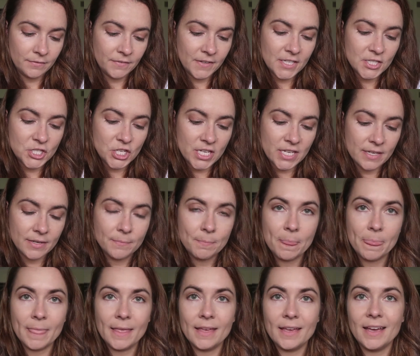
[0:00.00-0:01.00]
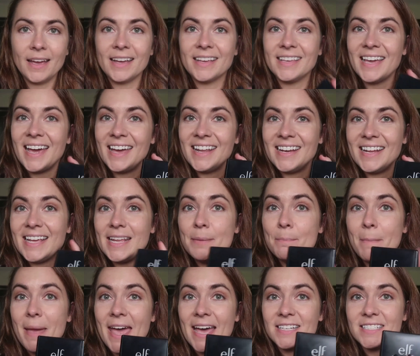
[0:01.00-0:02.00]
Fiji, again
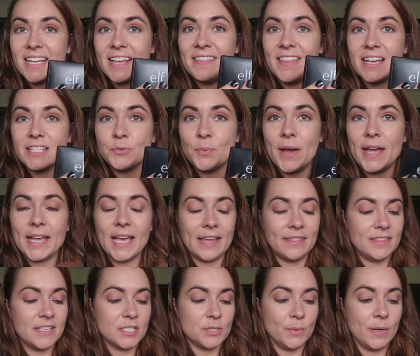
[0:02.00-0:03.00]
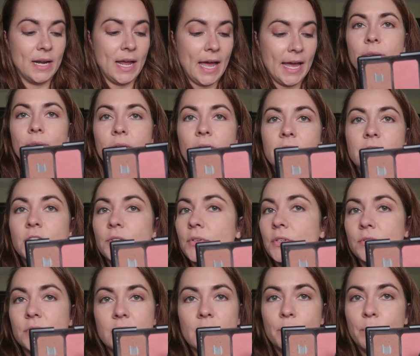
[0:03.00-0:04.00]
in matte, and that's why I got this one. I really don't
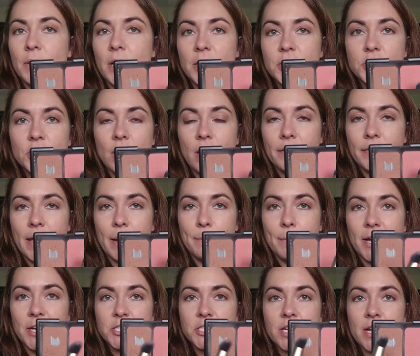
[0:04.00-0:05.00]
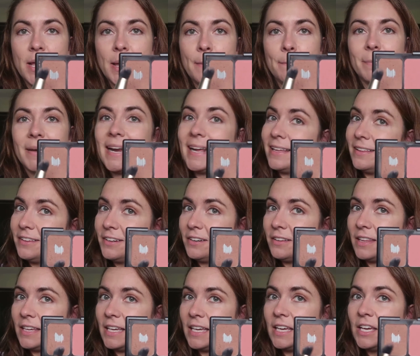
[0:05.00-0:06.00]
use the blush all that much, but I
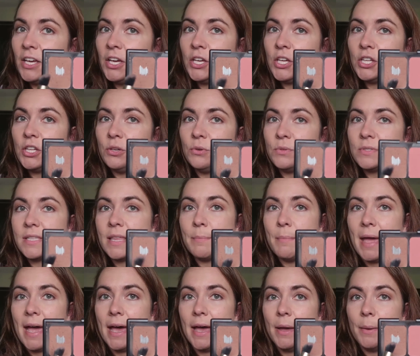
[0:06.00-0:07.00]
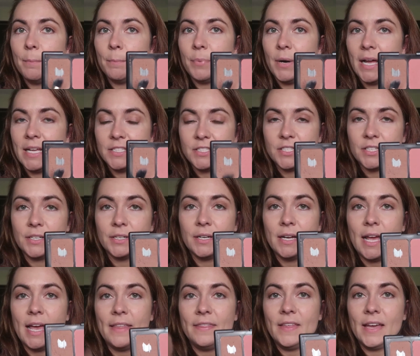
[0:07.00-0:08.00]
clearly use the matte bronzer.
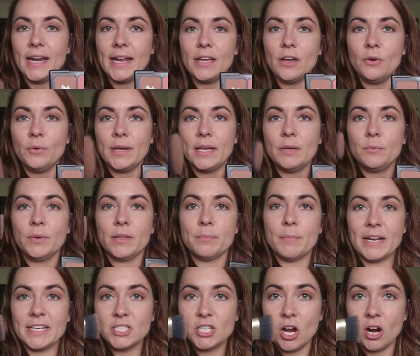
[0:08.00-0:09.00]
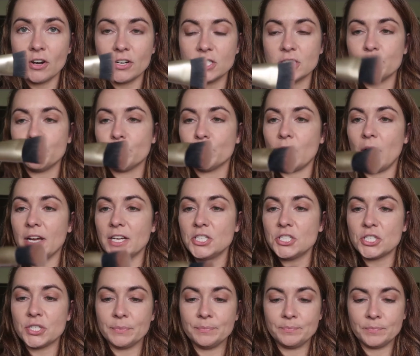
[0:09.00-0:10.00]
And then I go in with my Tarte
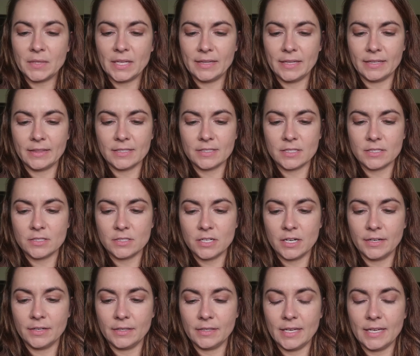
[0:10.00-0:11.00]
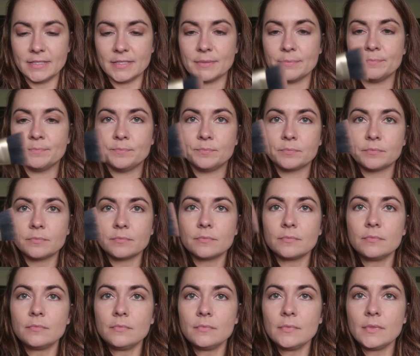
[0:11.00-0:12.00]
brush. I think this is Tarte, yes.
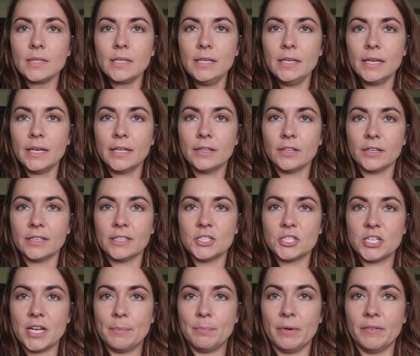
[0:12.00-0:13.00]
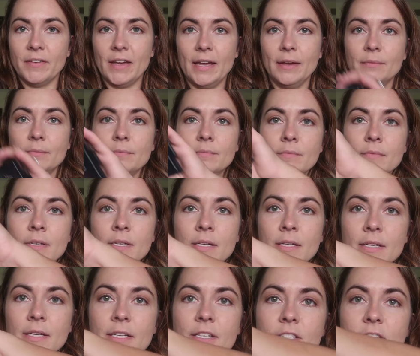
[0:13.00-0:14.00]
And look at the shape of it.
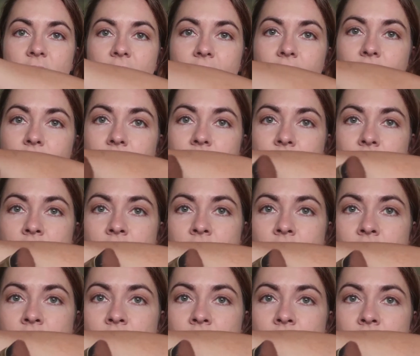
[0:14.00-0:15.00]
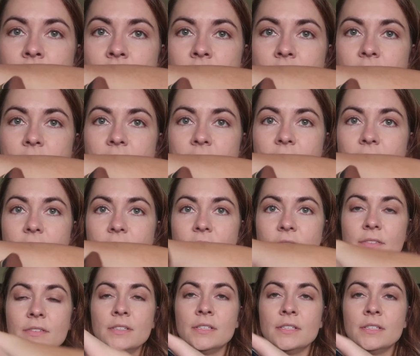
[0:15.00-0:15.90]
Can you tell? There you go.